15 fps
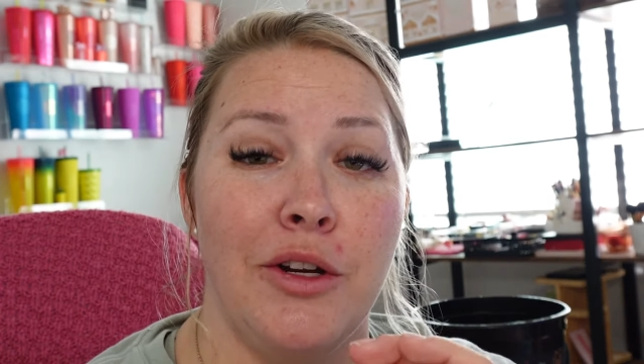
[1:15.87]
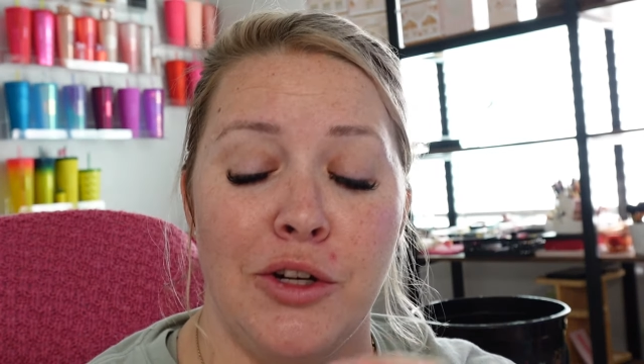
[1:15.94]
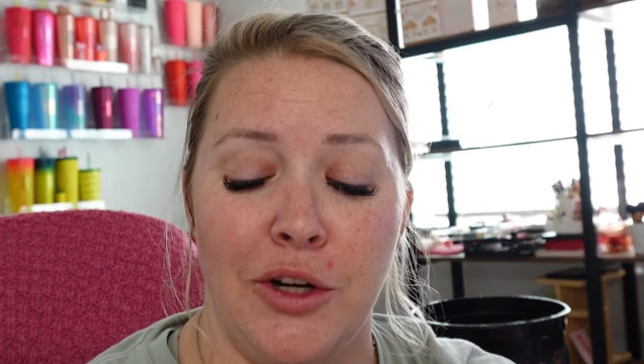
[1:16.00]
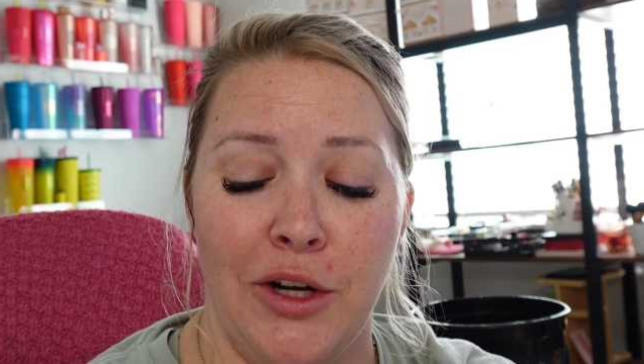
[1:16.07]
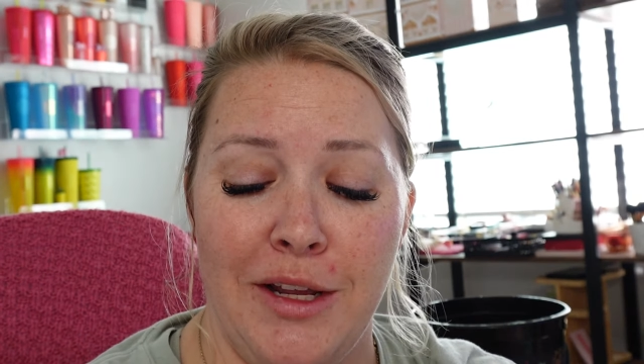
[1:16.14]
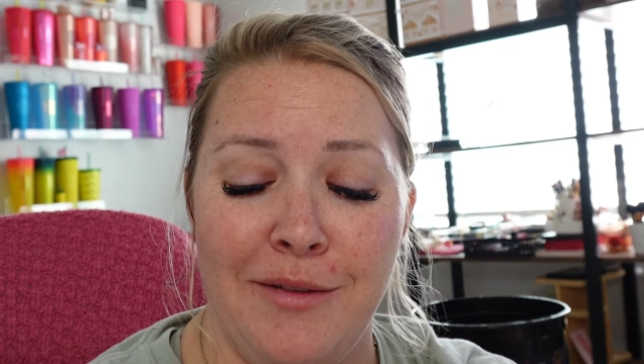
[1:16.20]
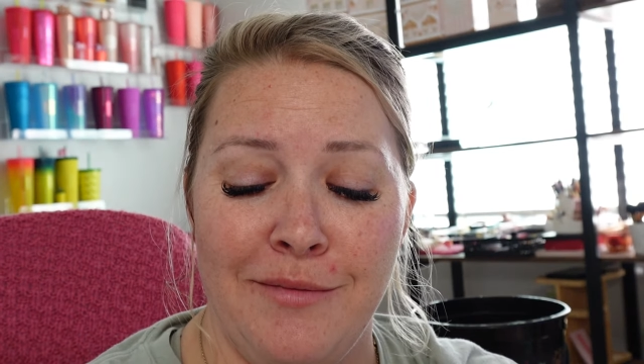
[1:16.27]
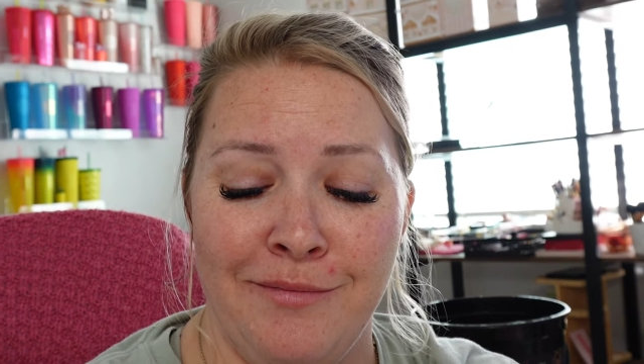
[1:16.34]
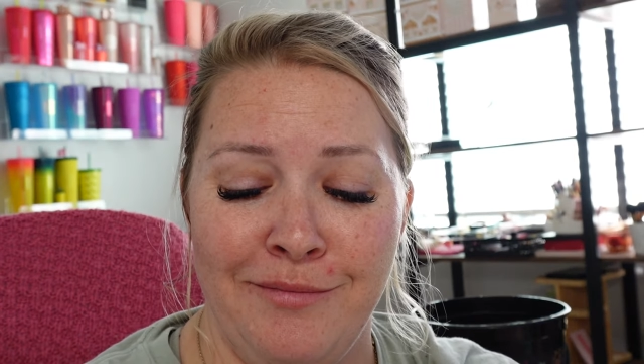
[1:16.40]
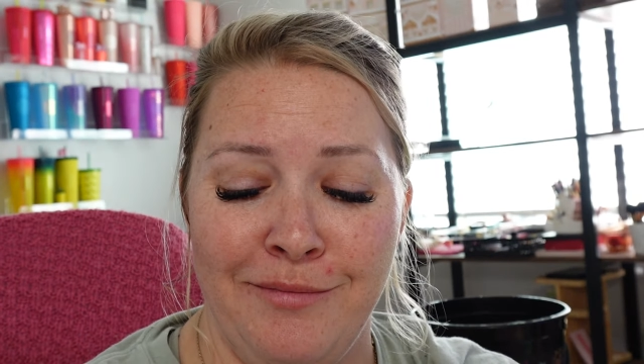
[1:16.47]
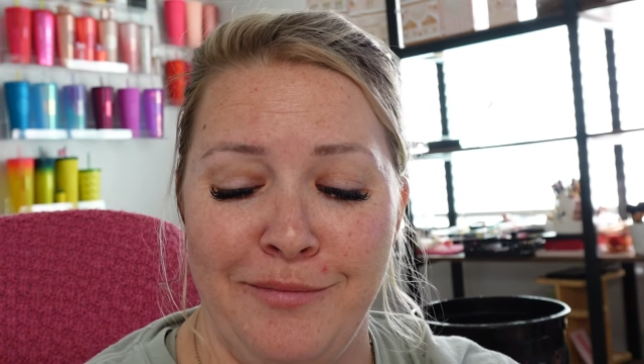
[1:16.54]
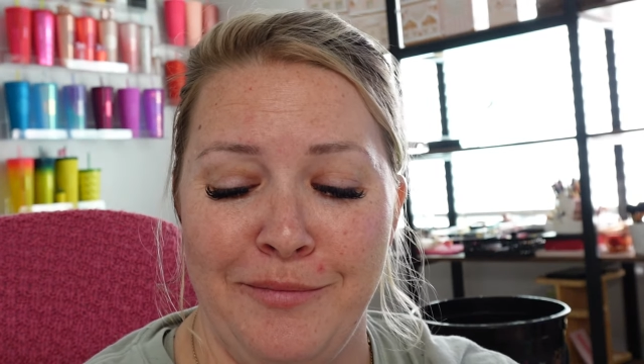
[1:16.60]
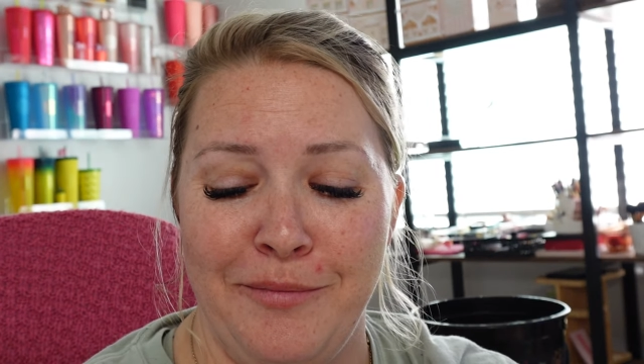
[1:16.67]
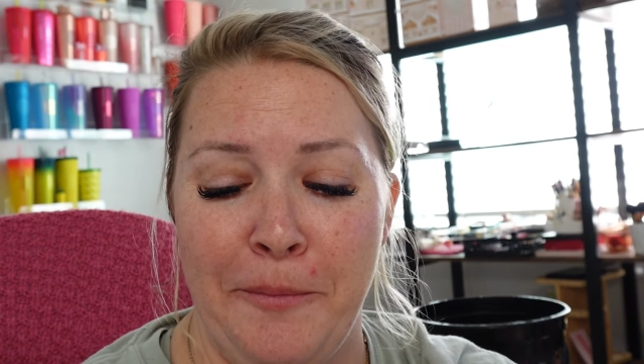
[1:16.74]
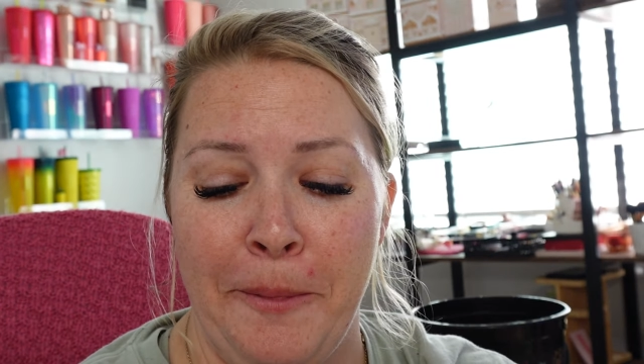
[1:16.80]
dirty.
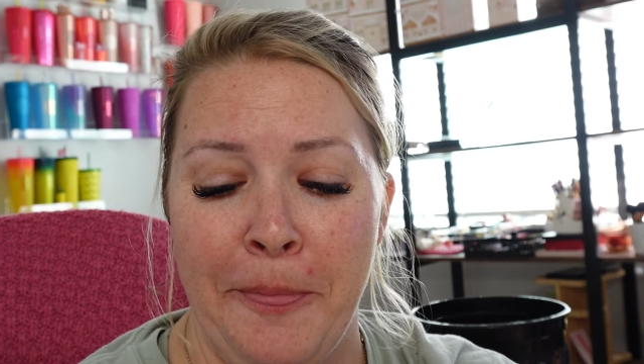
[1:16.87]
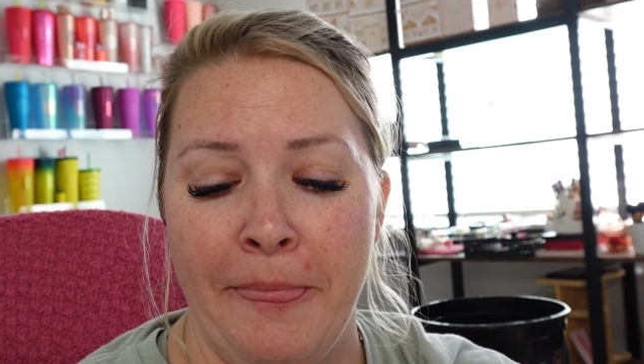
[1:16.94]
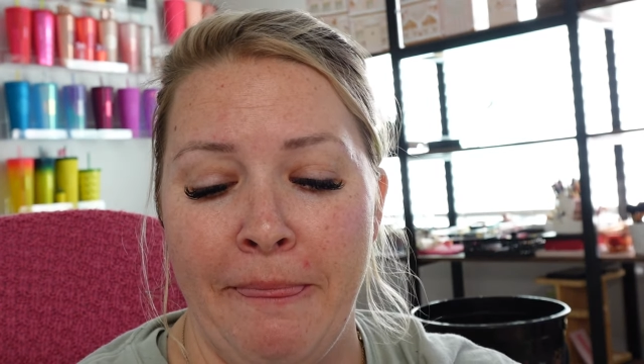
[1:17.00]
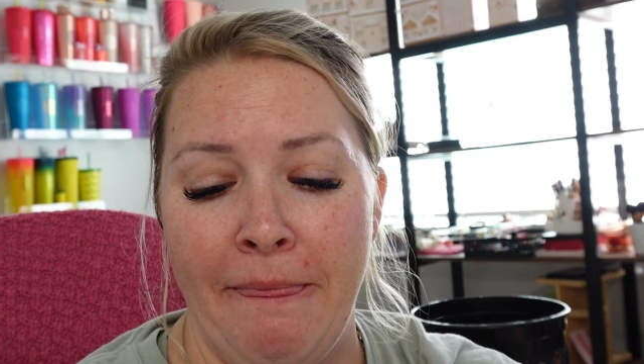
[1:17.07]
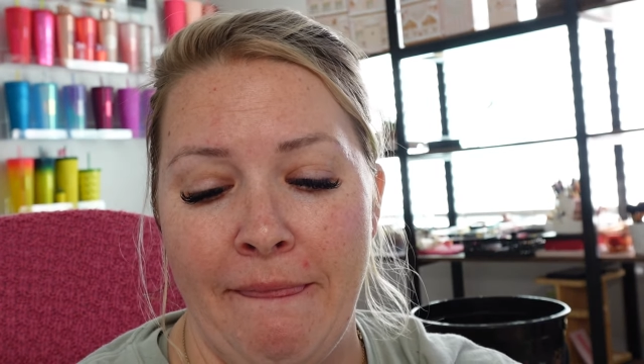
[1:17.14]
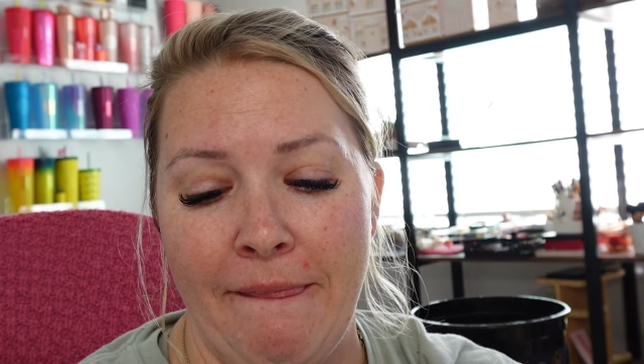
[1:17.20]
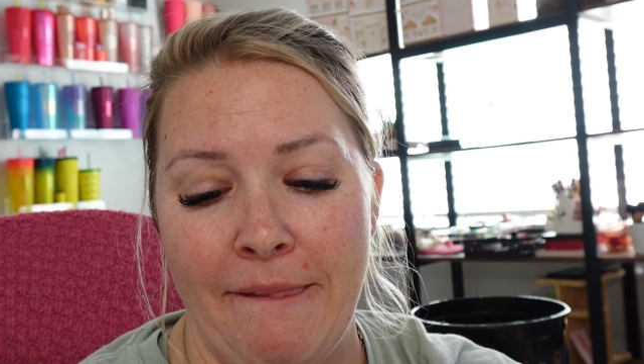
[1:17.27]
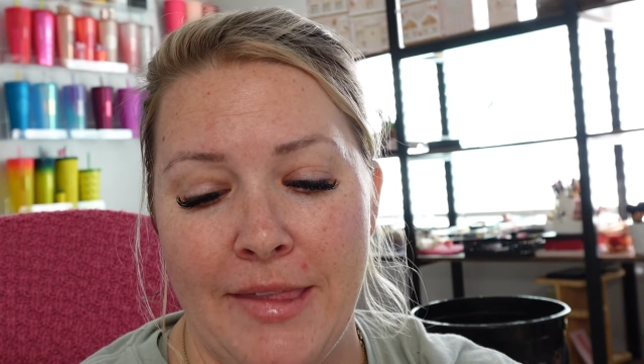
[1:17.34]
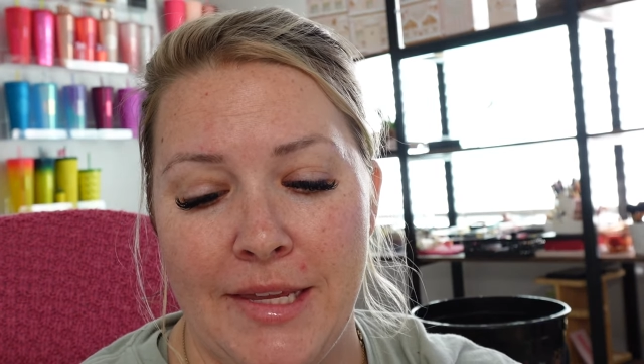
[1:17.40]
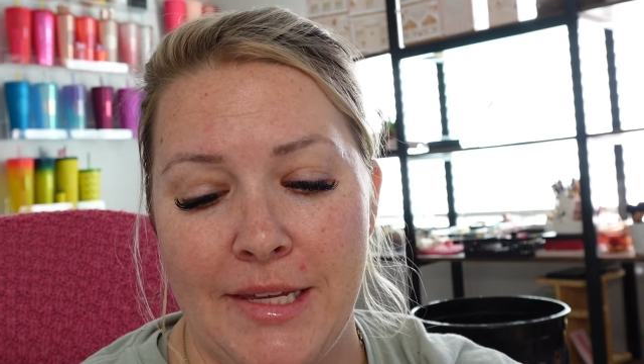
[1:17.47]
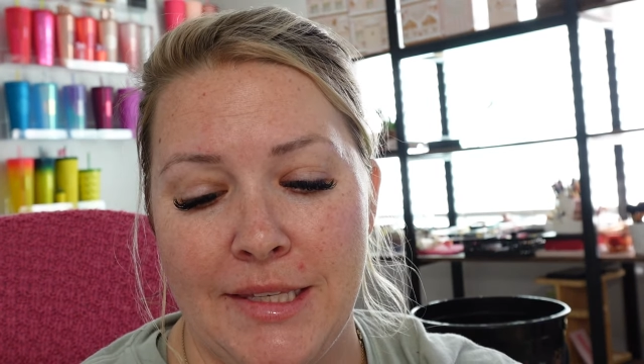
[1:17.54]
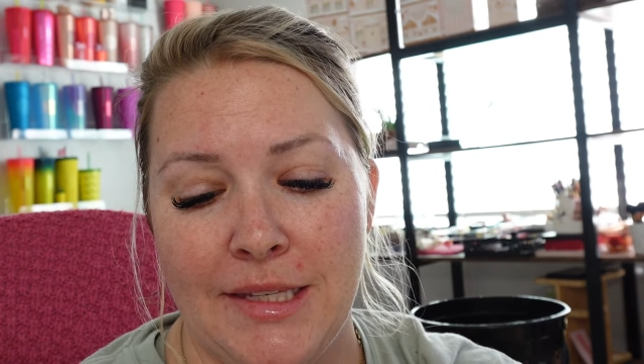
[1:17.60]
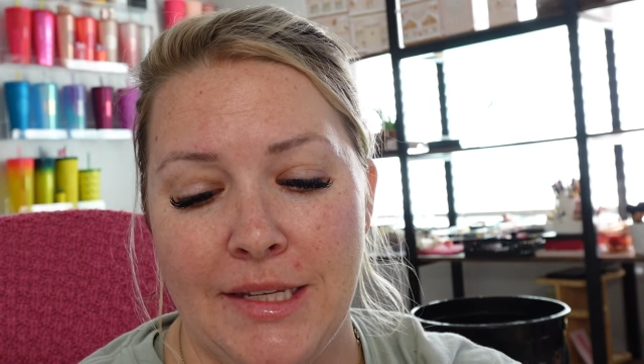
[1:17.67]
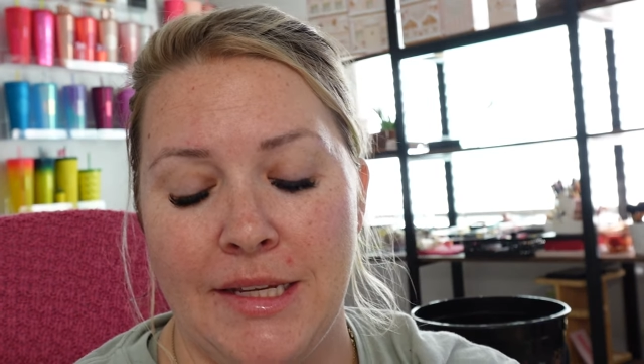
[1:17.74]
This